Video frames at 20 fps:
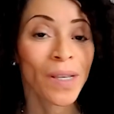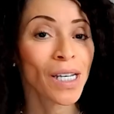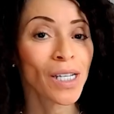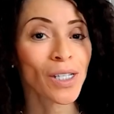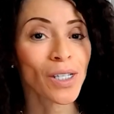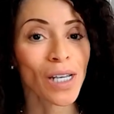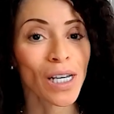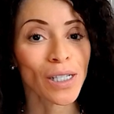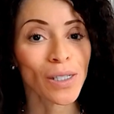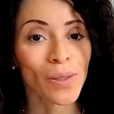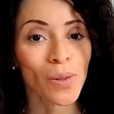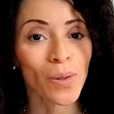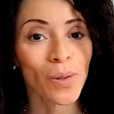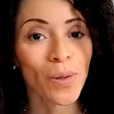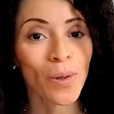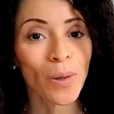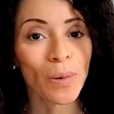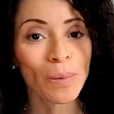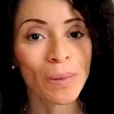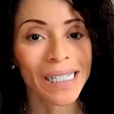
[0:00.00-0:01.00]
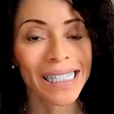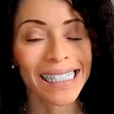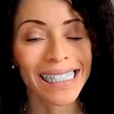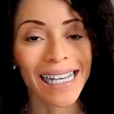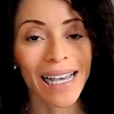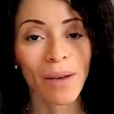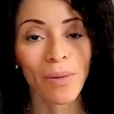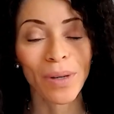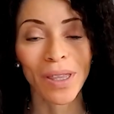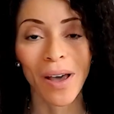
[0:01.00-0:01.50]
So that's Ugo
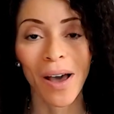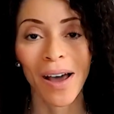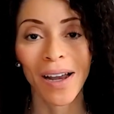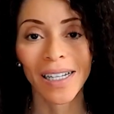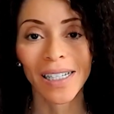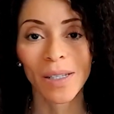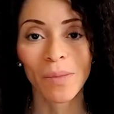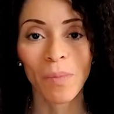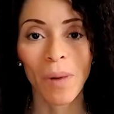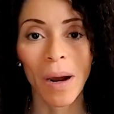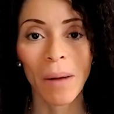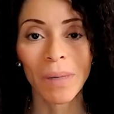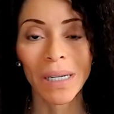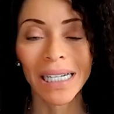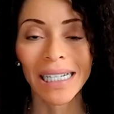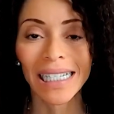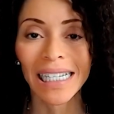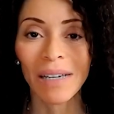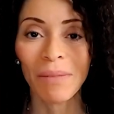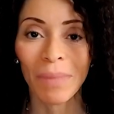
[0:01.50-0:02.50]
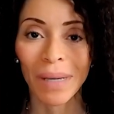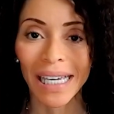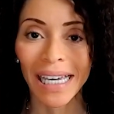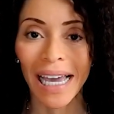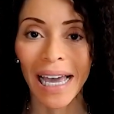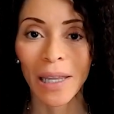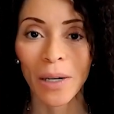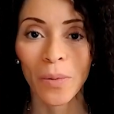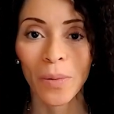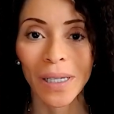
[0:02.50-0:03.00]
Arinzeh with Onyx Property Team and
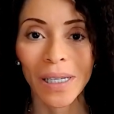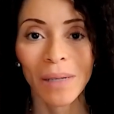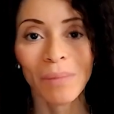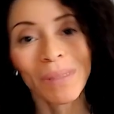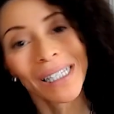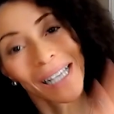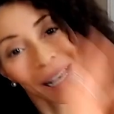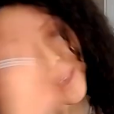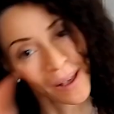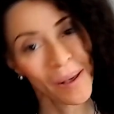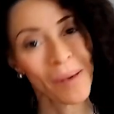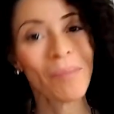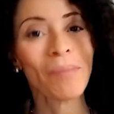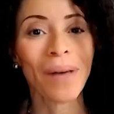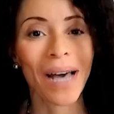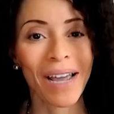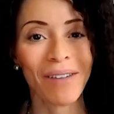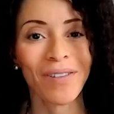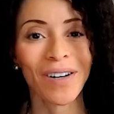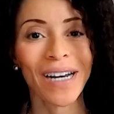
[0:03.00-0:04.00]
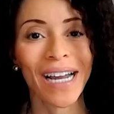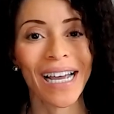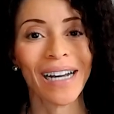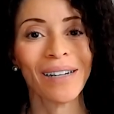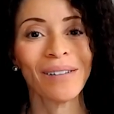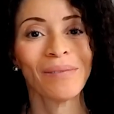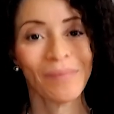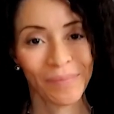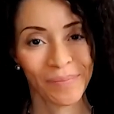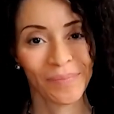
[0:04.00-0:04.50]
Keller Williams. Bye for now.